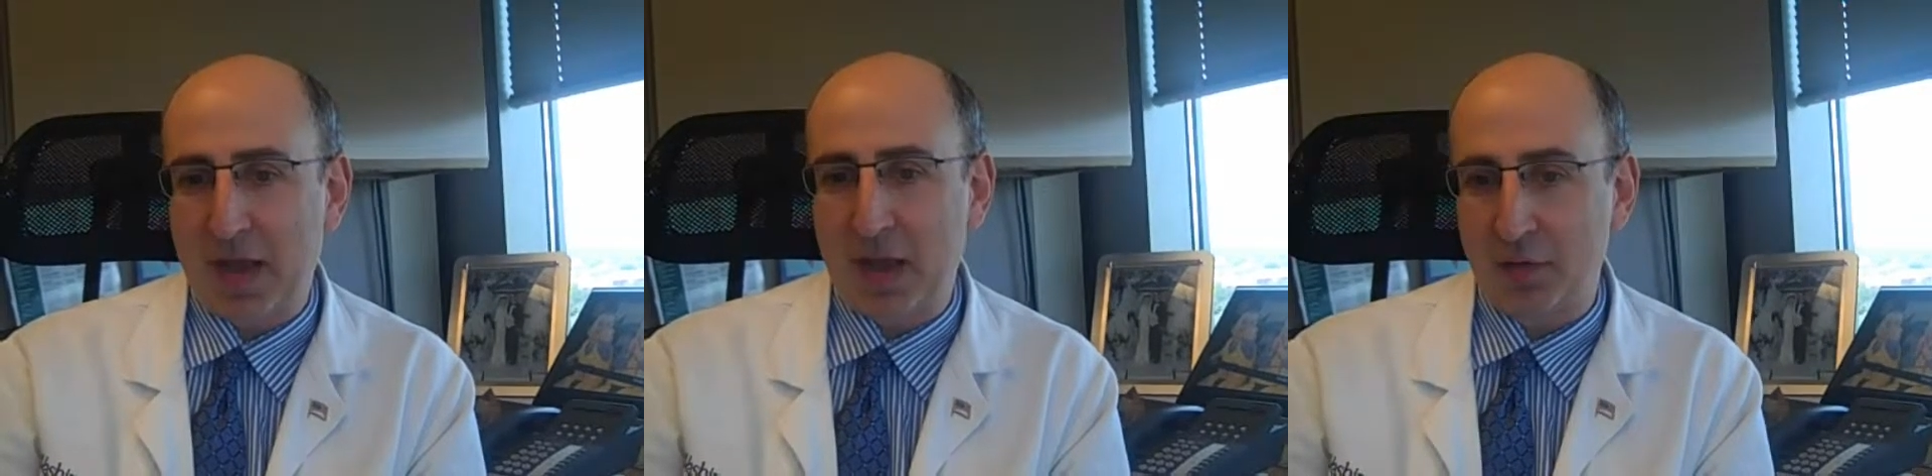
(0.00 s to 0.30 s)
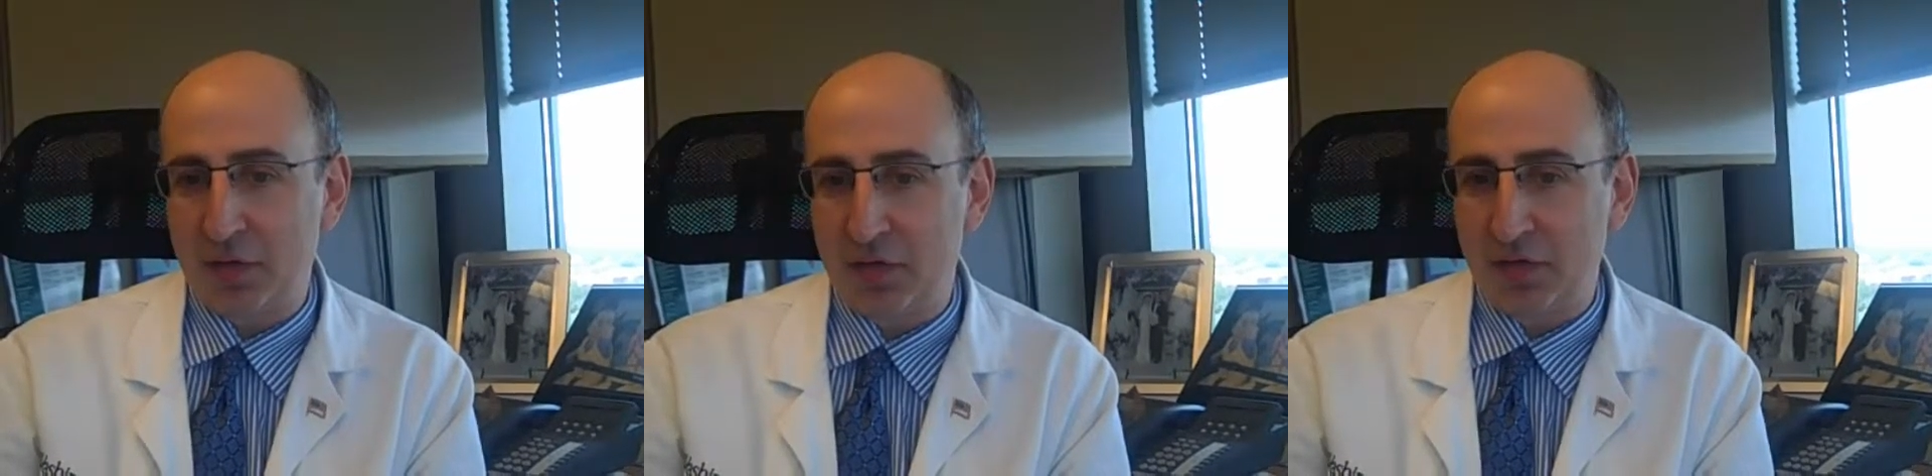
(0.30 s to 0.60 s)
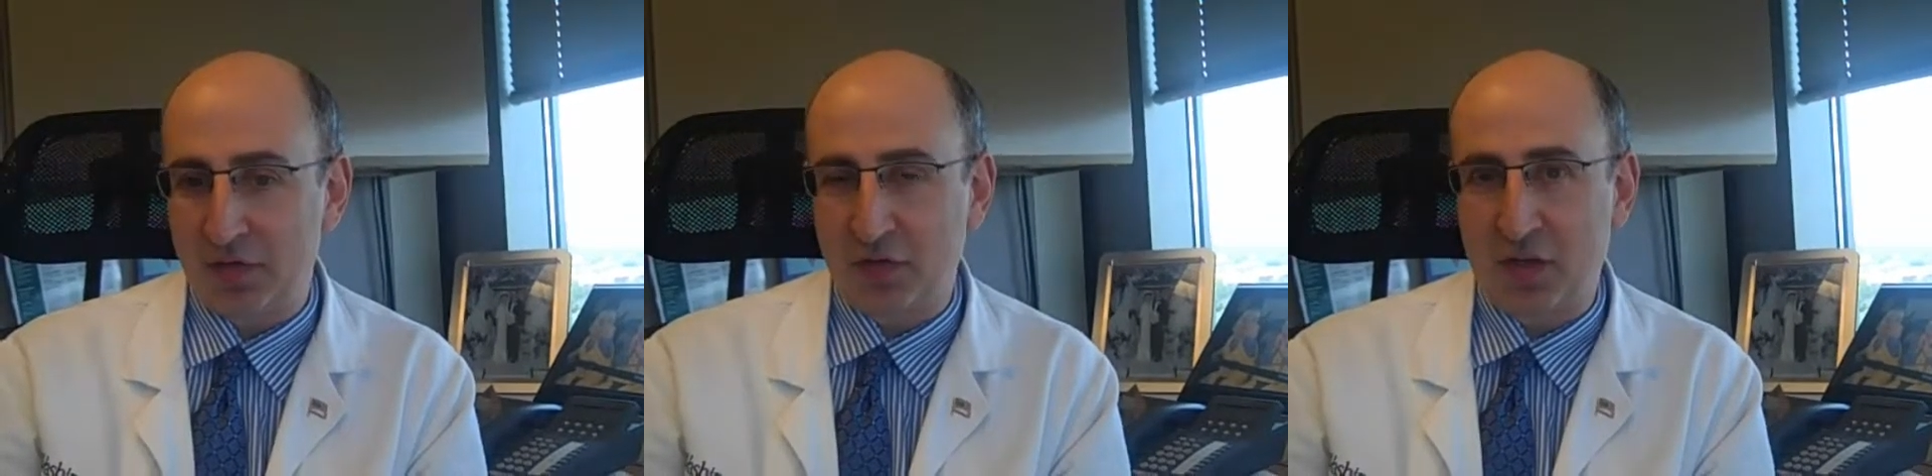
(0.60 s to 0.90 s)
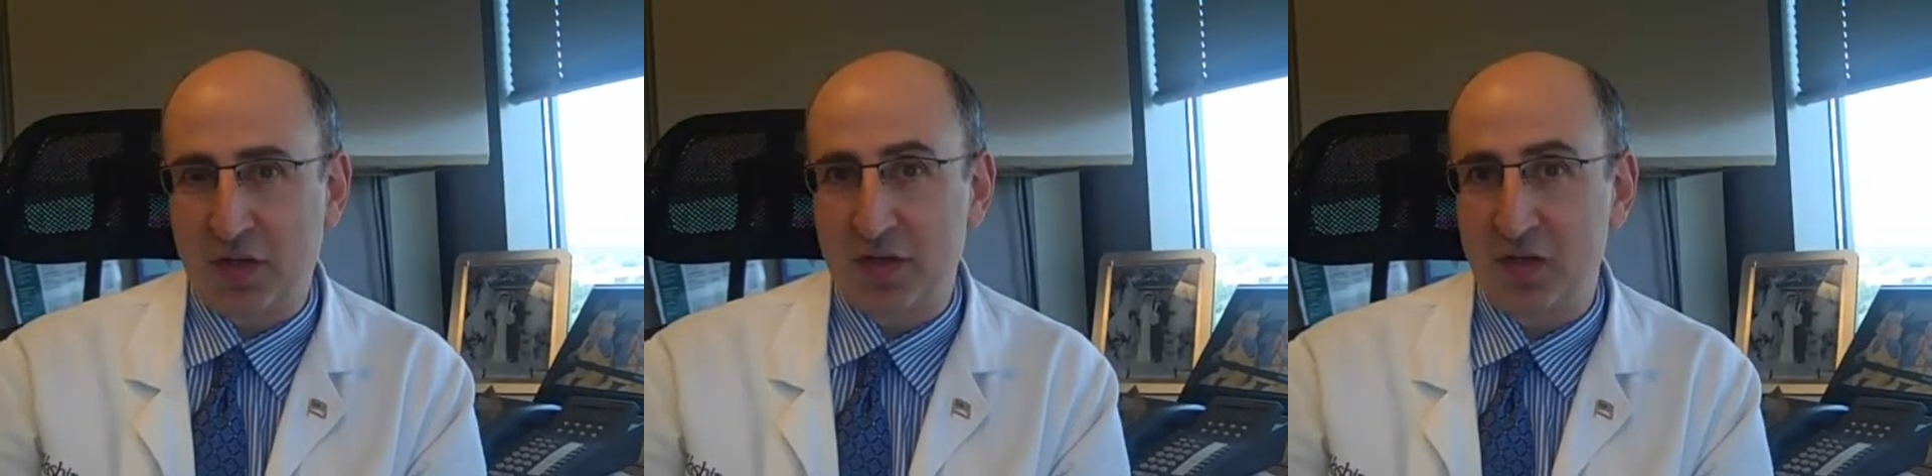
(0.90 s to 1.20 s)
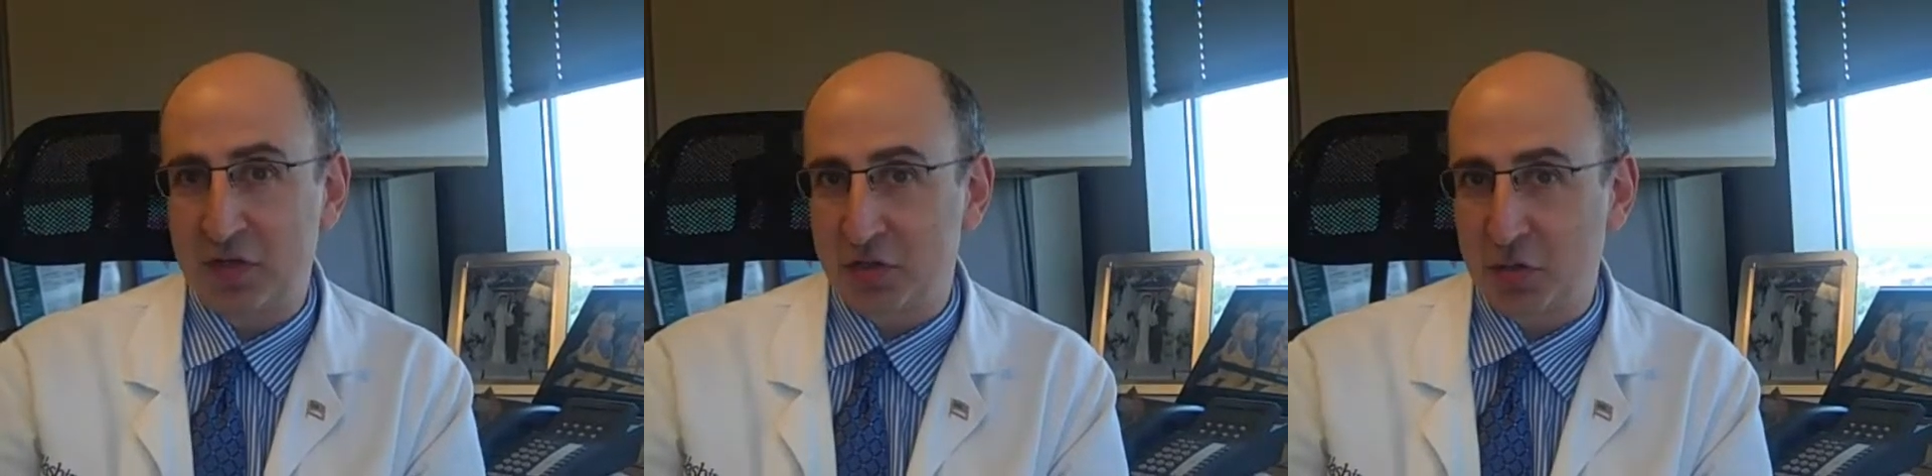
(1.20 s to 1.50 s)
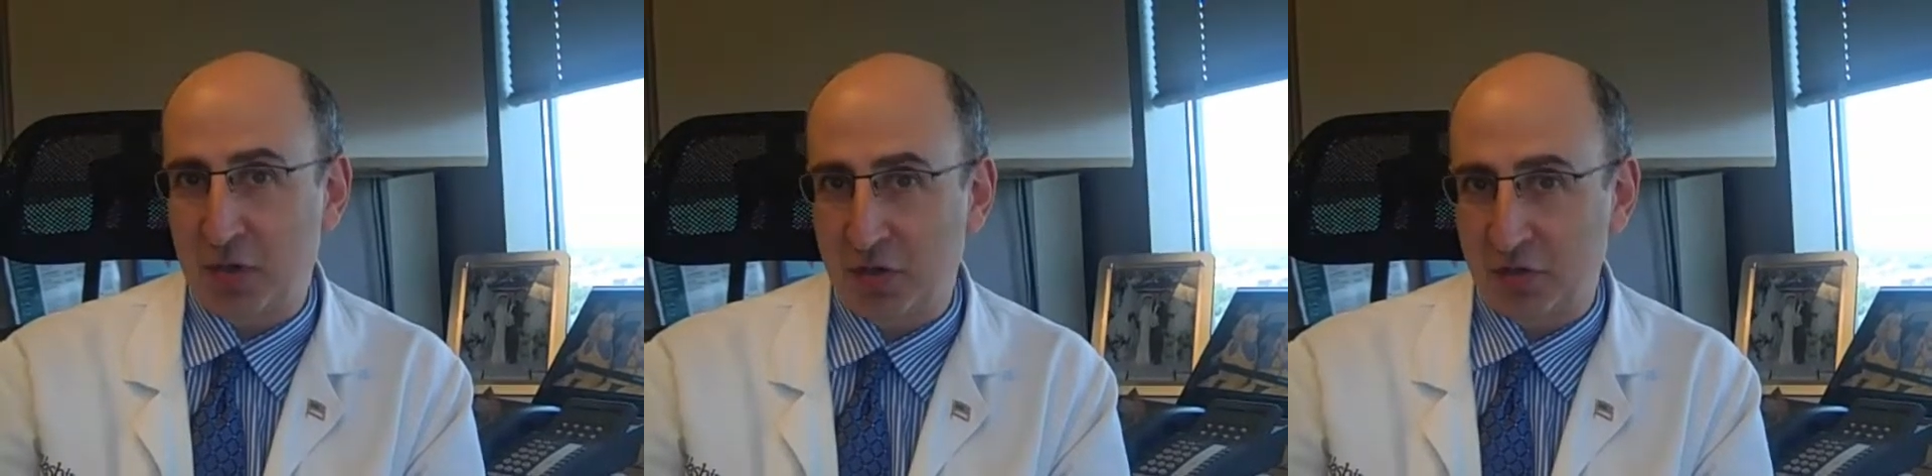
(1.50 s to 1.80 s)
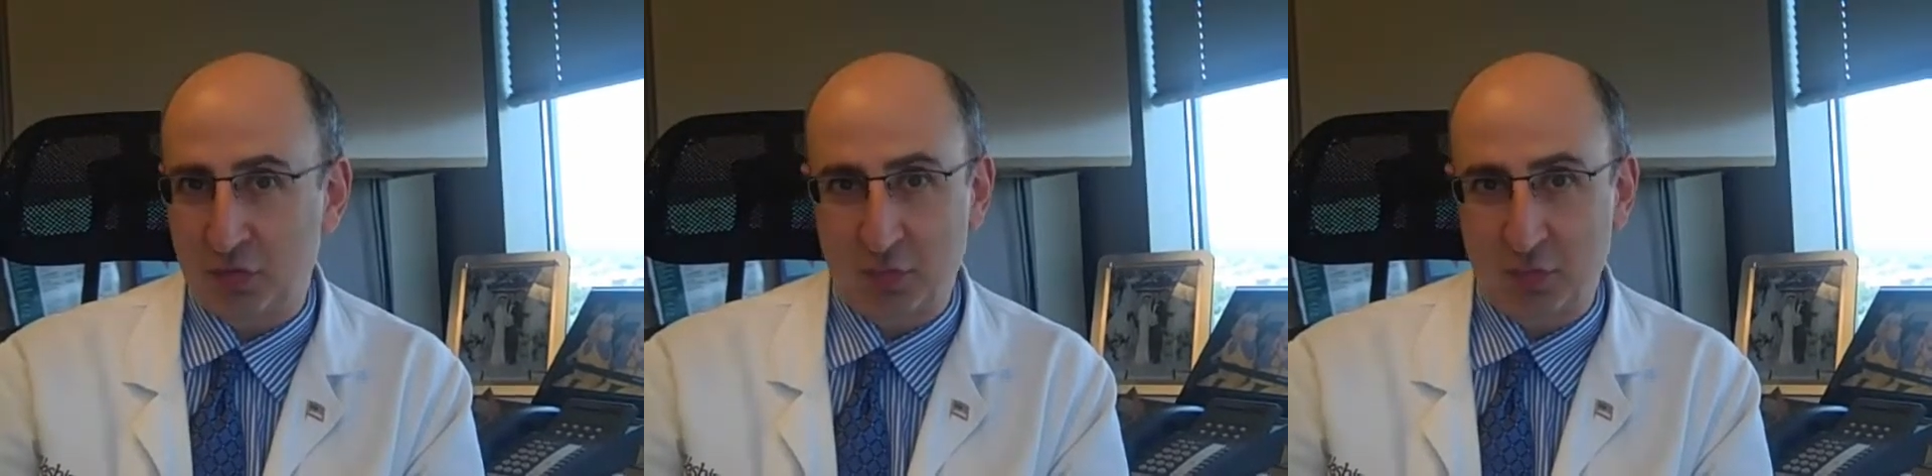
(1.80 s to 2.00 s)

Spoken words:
how these drugs,